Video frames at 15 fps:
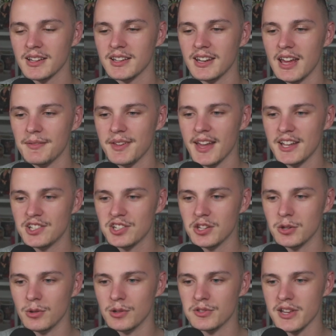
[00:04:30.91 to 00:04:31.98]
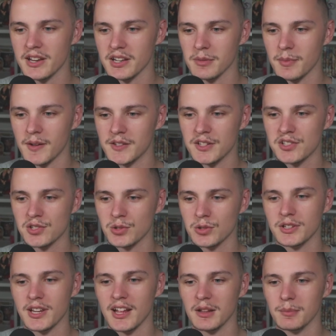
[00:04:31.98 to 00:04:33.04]
Navy HQ, Lieutenant Commander
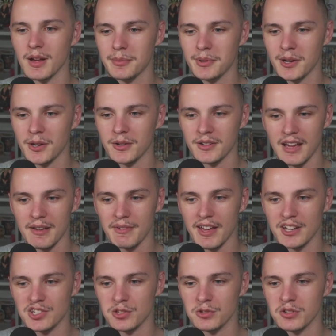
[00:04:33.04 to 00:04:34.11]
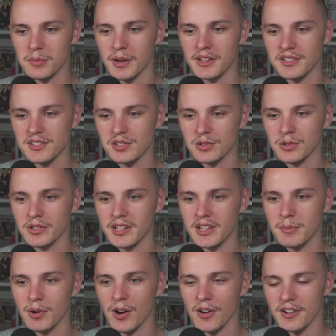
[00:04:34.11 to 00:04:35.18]
Sword, Helmeppo, Navy HQ, Commander Sword,
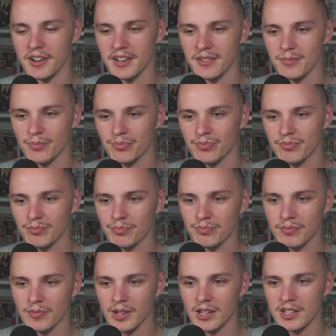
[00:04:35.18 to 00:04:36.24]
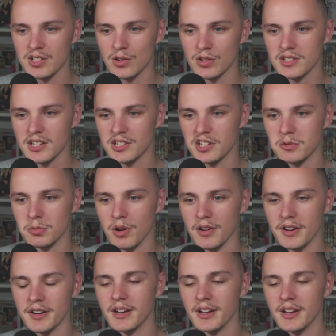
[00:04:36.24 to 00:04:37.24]
Hibari. She looks like she's wearing